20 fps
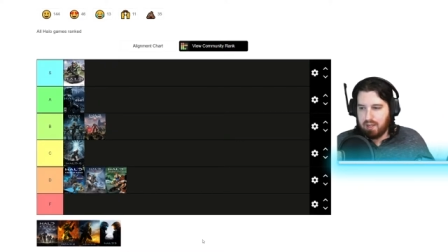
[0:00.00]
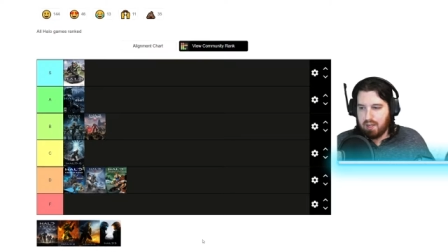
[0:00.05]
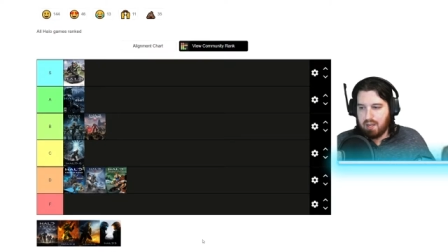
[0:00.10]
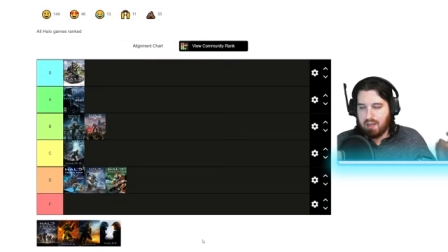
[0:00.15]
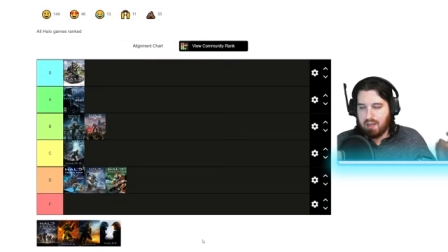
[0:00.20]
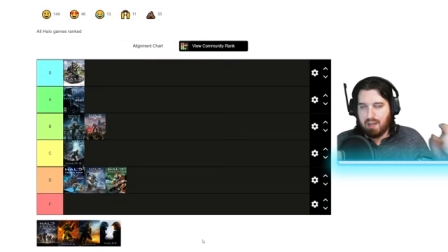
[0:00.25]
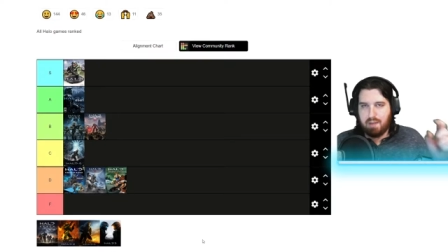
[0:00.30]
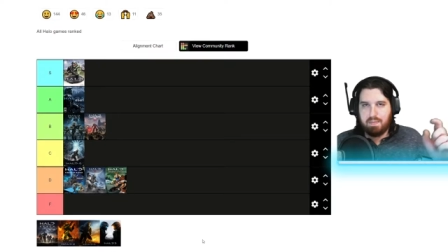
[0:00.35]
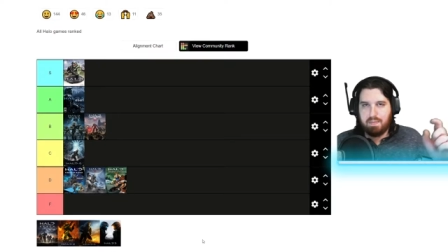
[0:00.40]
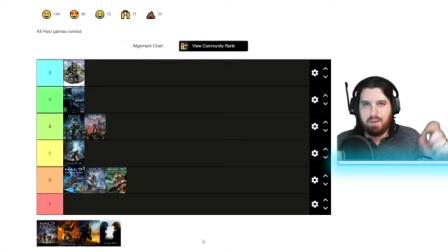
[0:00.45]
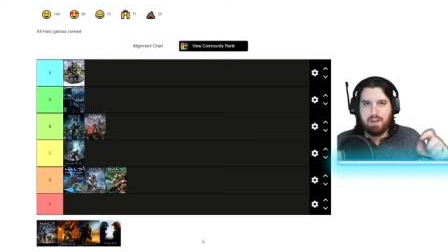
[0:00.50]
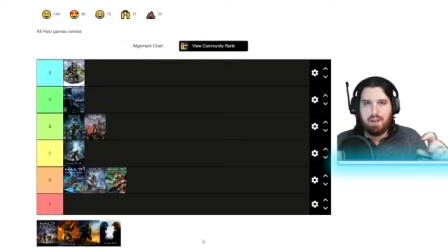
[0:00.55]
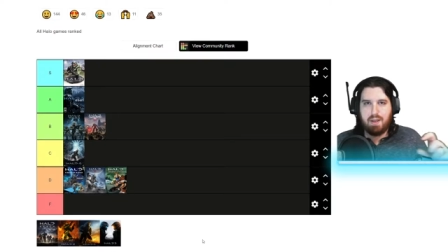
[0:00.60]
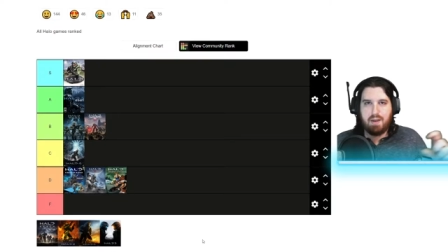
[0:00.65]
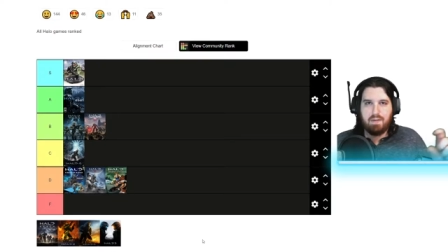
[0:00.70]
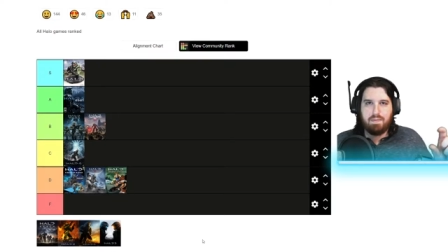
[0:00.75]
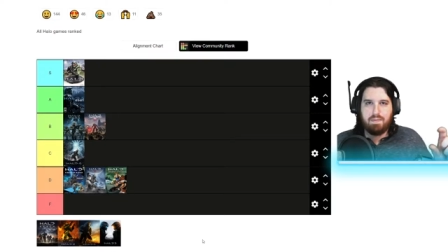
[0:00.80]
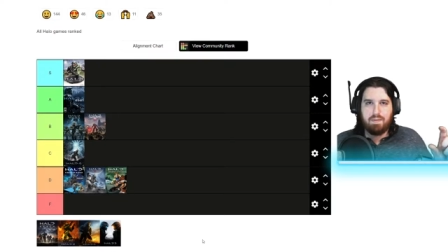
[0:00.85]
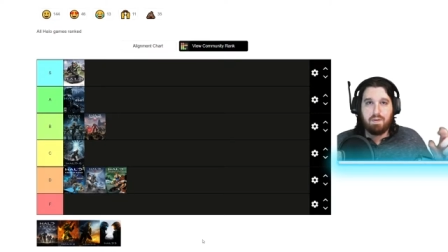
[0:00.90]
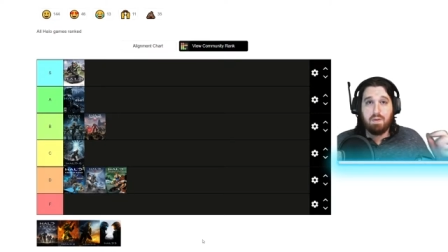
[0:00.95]
I played
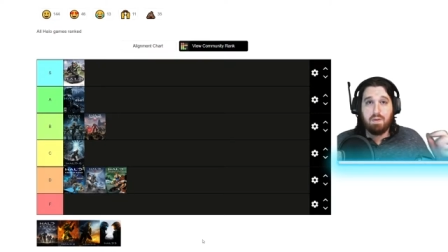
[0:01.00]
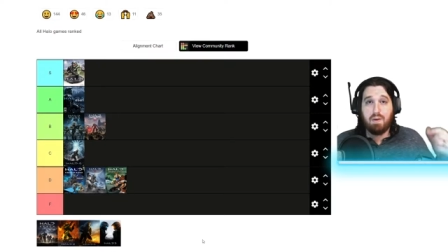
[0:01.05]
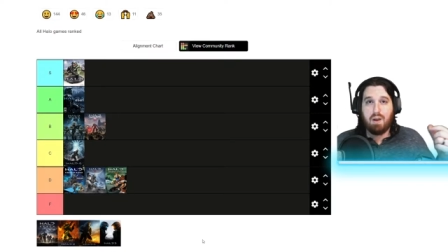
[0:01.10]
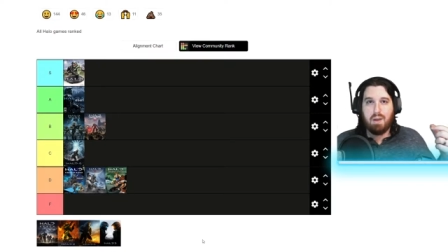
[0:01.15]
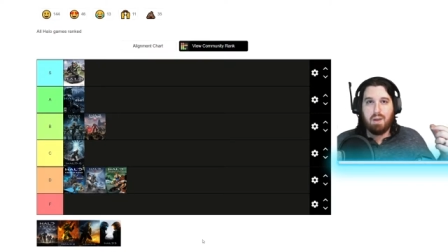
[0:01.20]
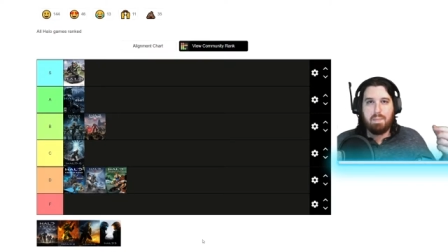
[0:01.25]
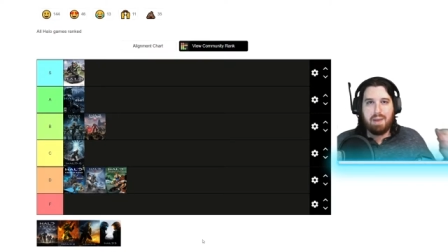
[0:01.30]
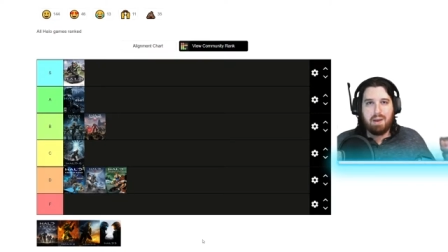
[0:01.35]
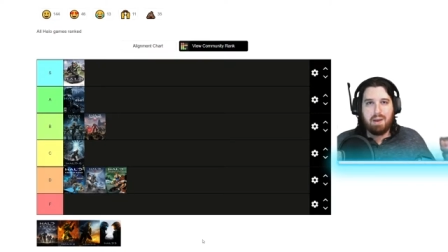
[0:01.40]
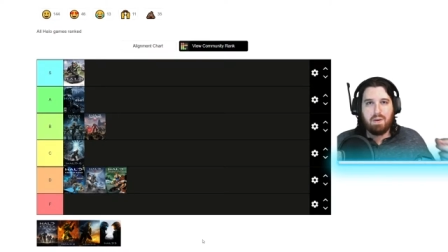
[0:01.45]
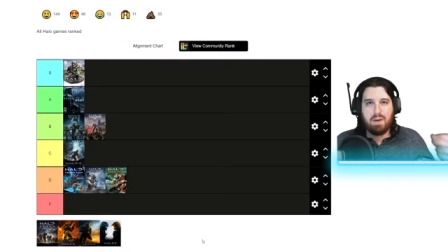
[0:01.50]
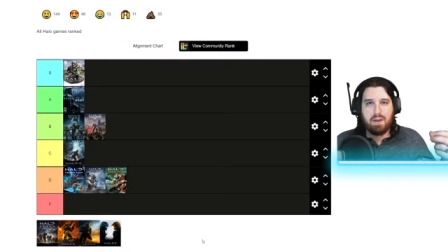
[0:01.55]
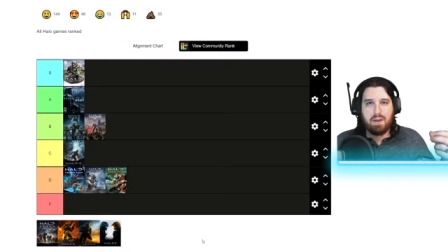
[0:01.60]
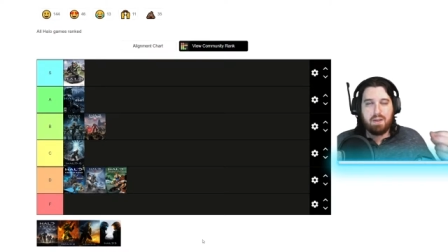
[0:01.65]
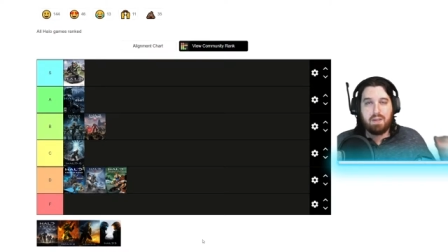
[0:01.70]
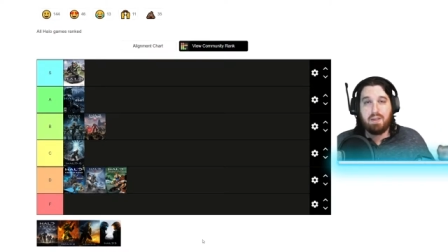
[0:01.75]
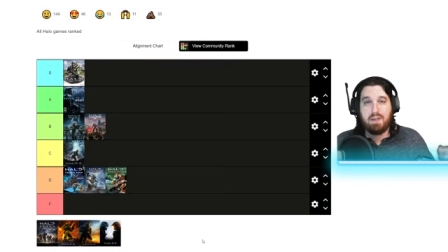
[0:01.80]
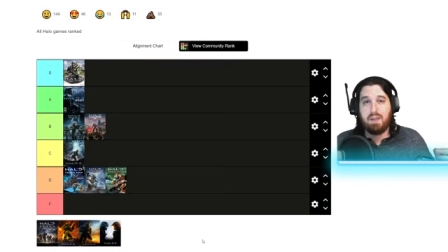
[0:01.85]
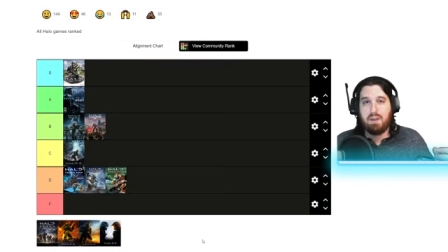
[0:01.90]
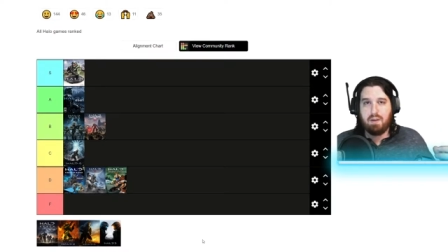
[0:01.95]
for about a
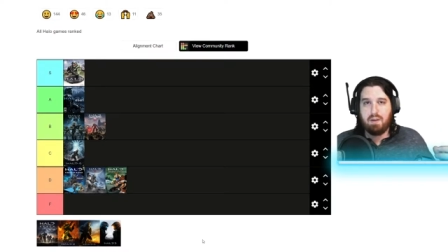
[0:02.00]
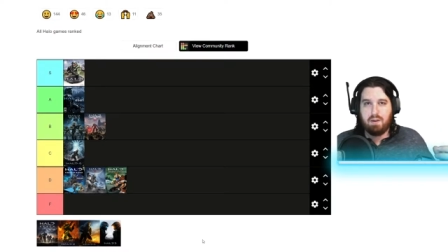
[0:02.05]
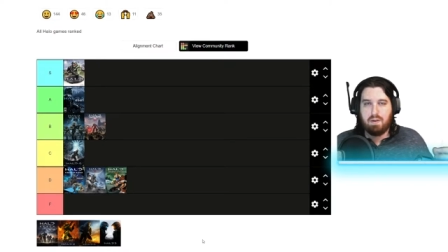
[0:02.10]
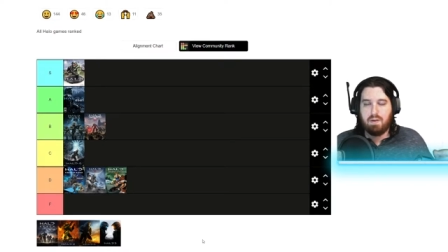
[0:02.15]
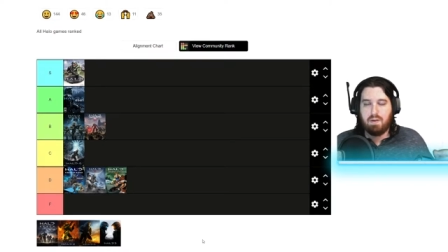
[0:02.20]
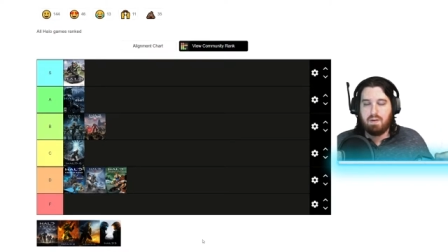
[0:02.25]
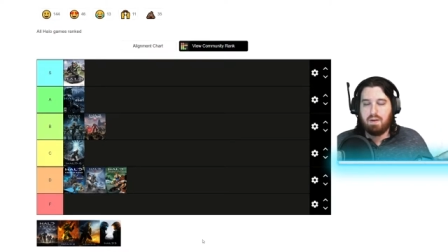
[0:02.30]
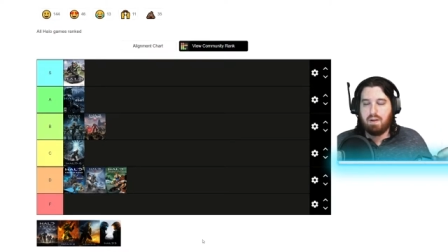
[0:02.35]
year.